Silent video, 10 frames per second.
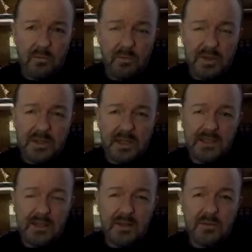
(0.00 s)
with 6
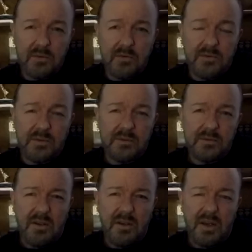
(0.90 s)
other dwarves.
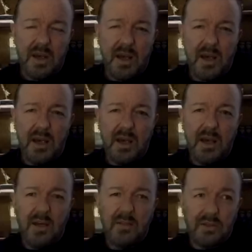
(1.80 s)

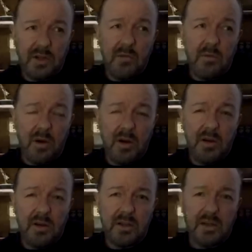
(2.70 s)
Do you know what?